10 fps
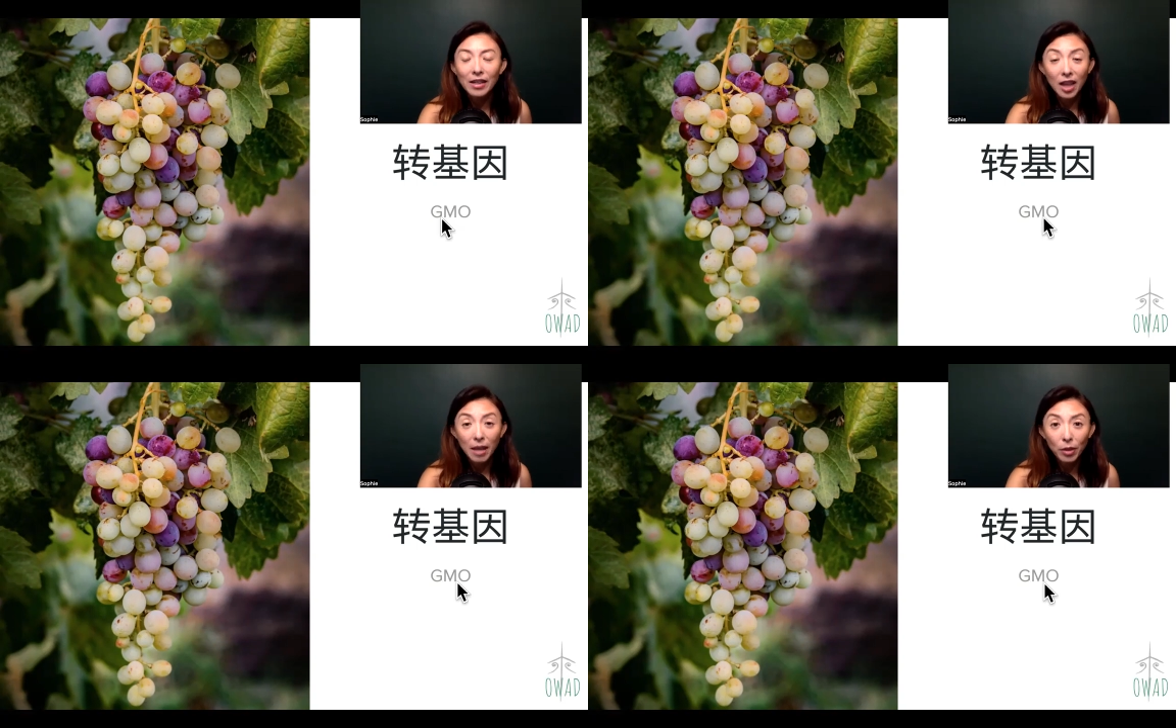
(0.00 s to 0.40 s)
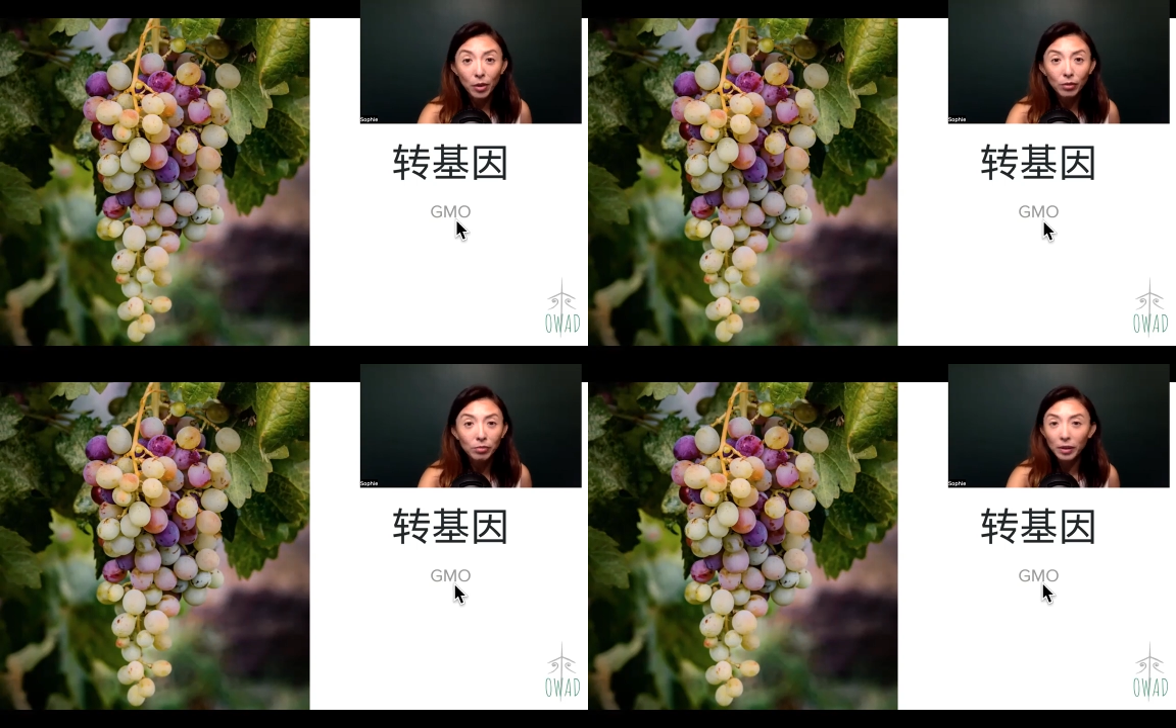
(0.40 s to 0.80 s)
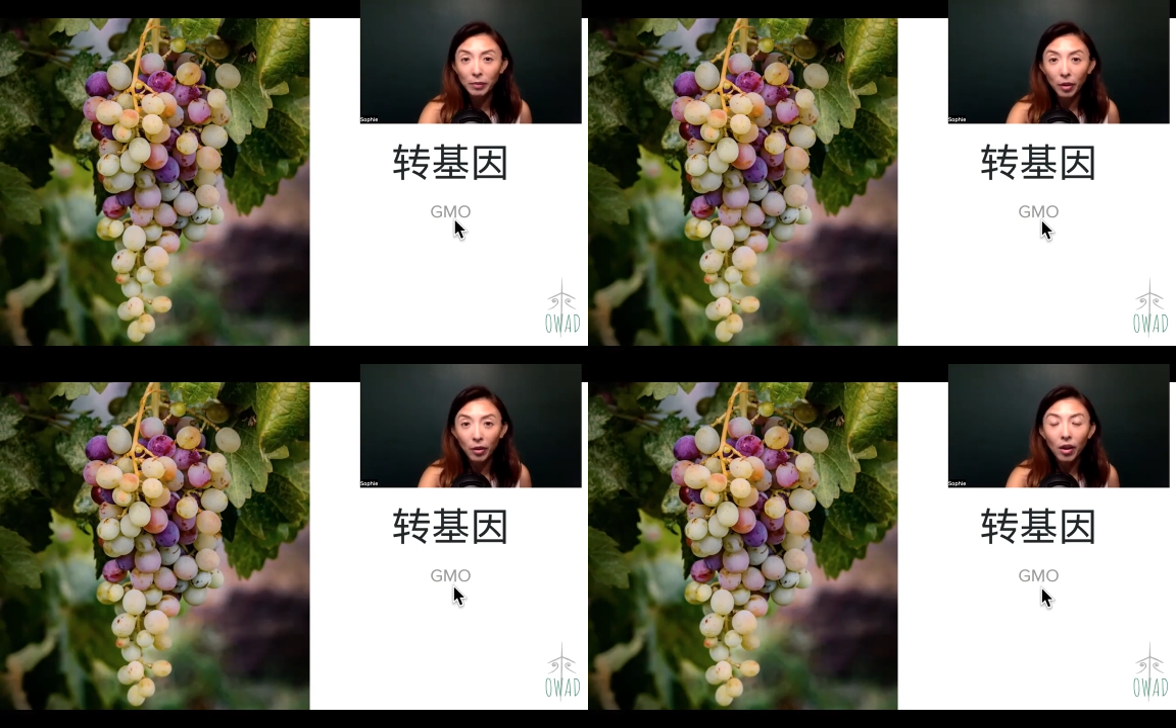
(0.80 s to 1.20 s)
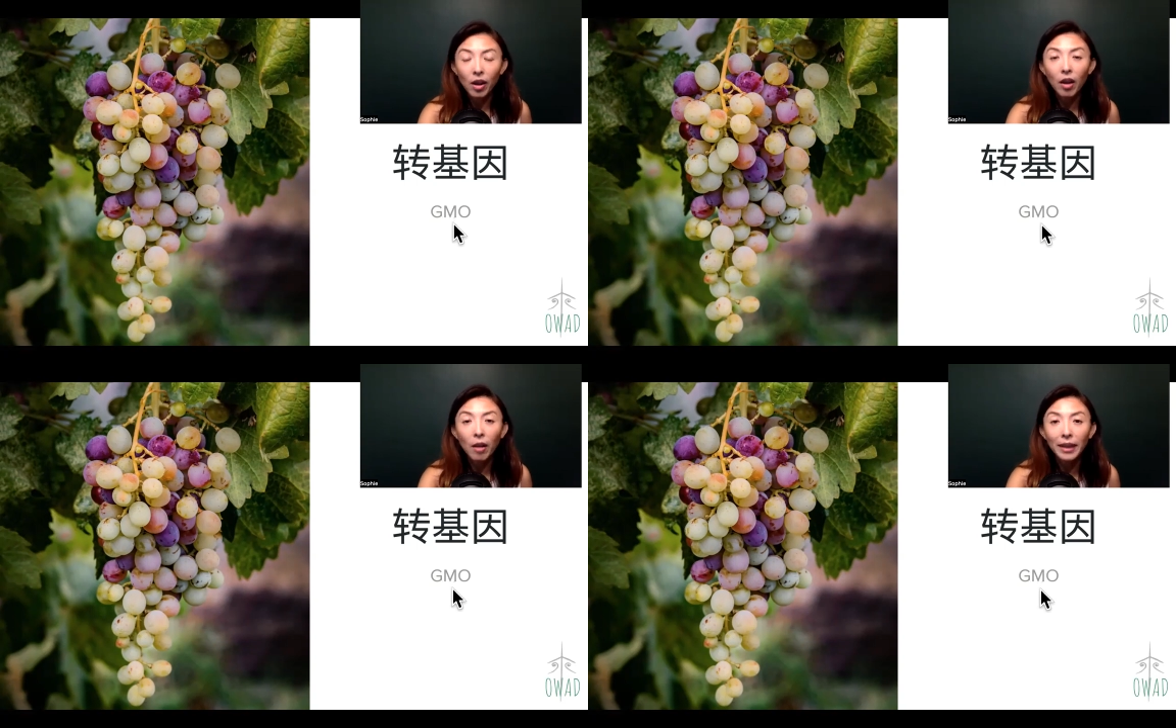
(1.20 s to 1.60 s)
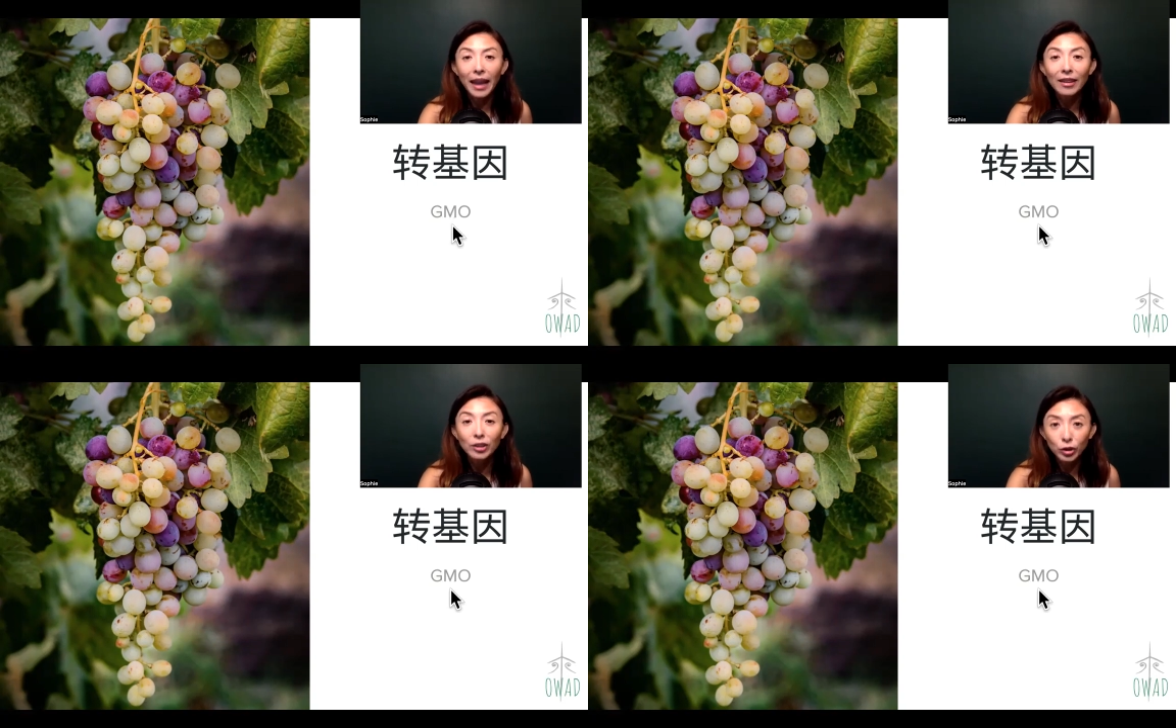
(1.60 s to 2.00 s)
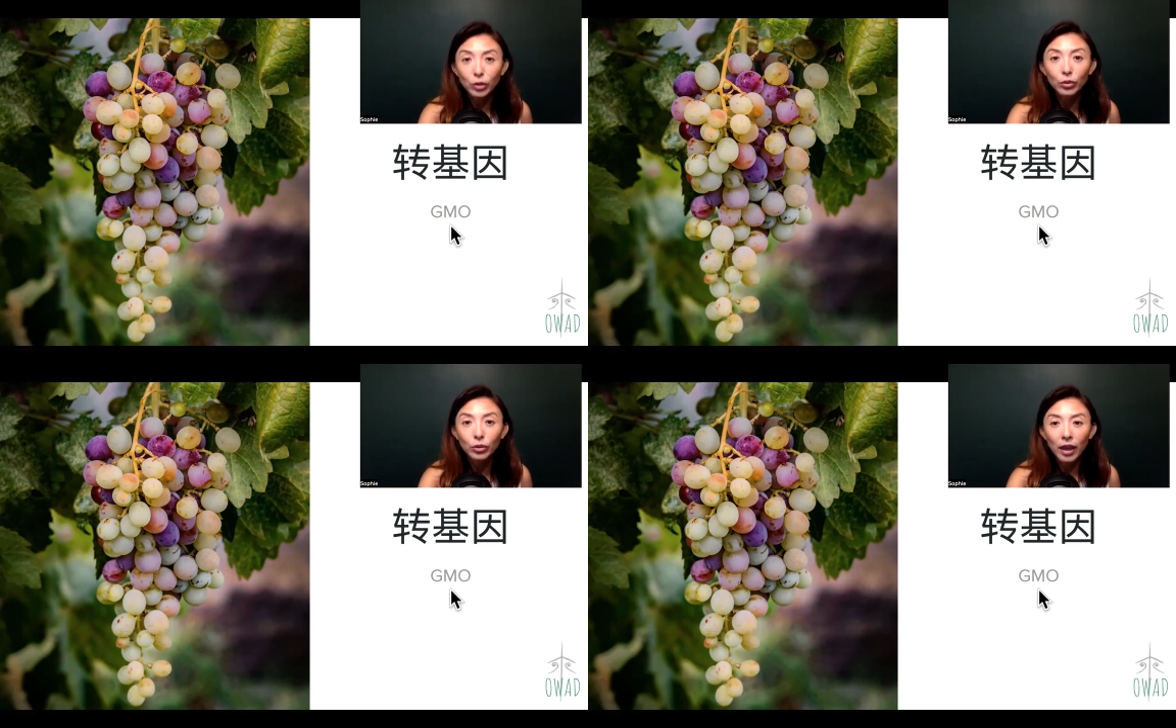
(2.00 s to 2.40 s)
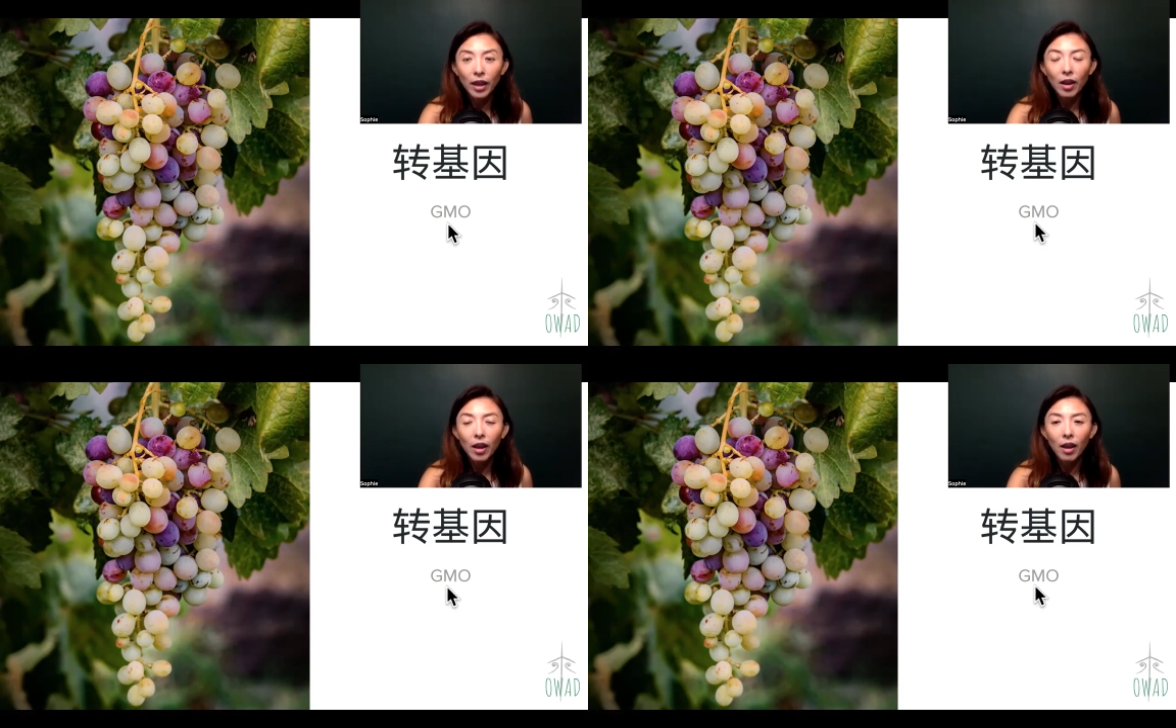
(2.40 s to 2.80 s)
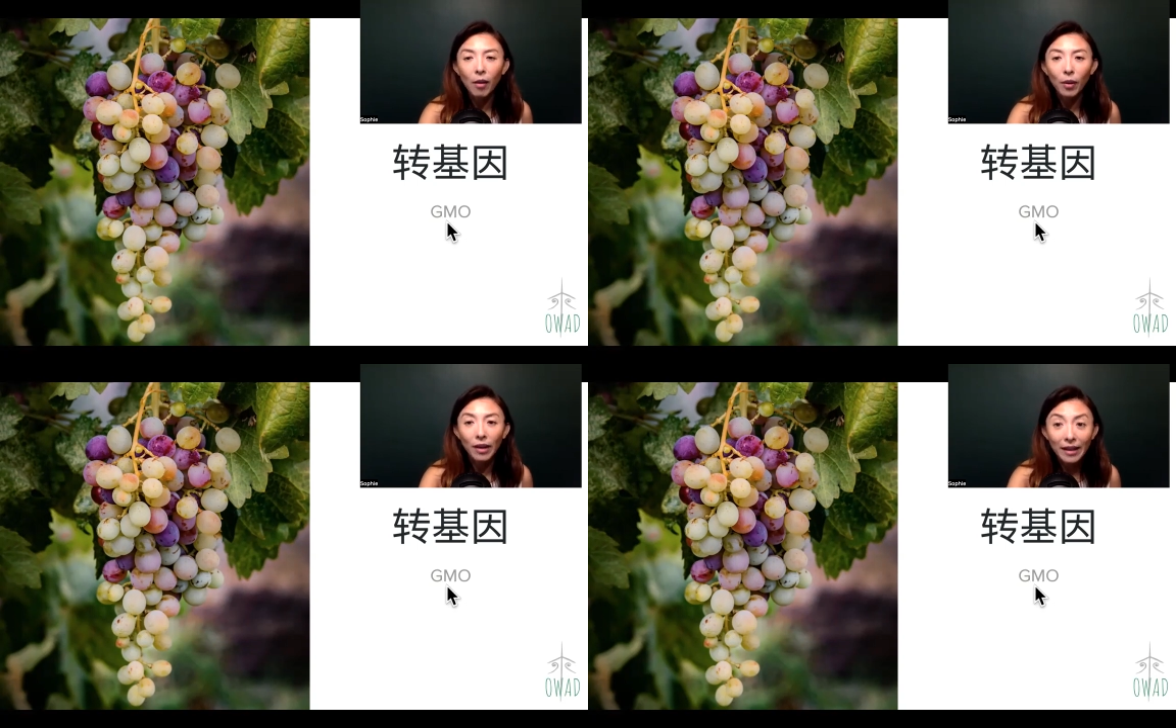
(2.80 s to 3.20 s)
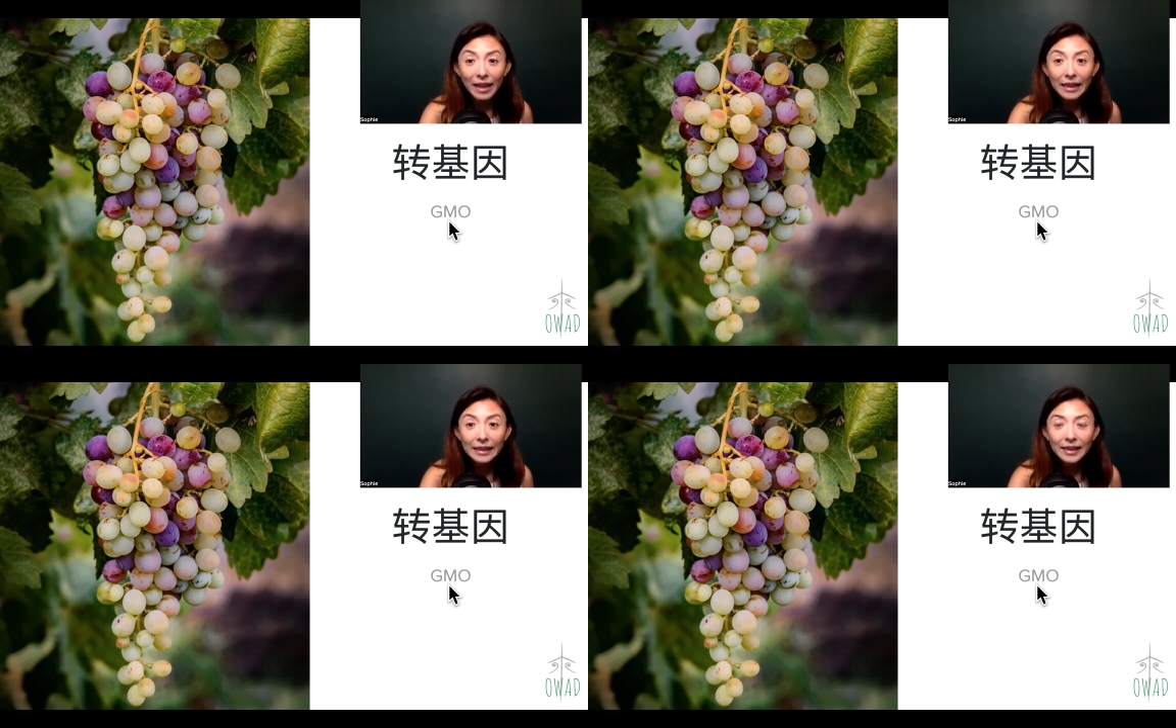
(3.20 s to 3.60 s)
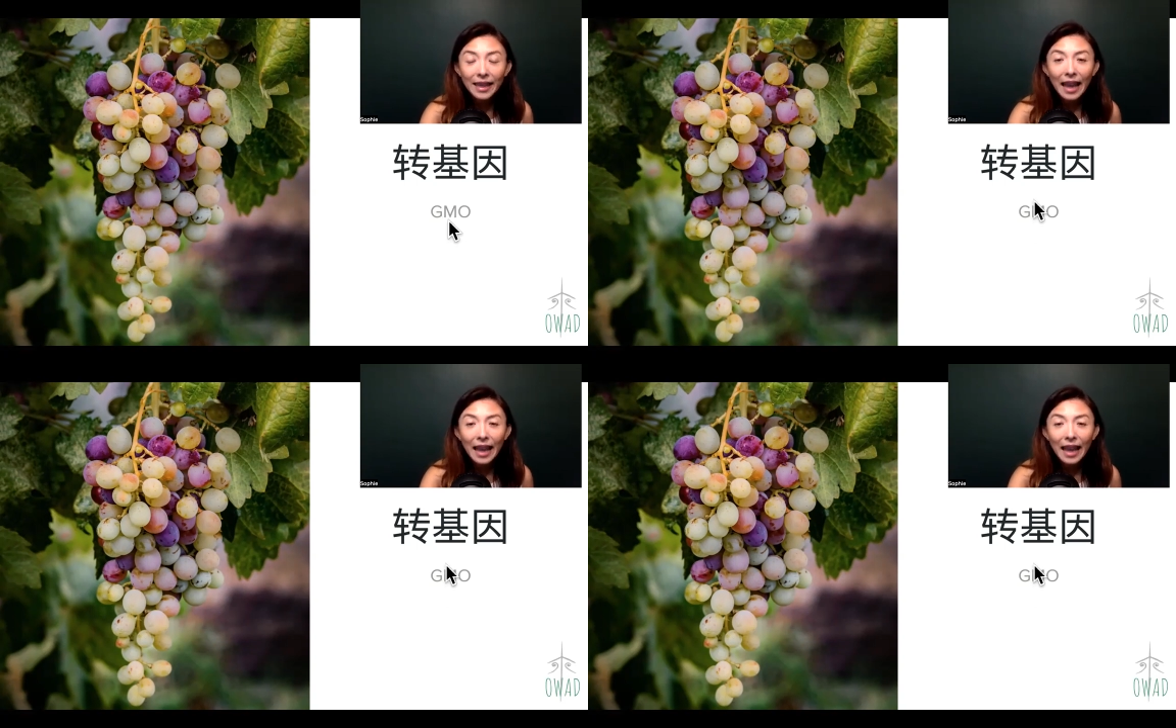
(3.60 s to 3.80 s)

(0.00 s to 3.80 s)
G M O people commonly understood uh, what it is.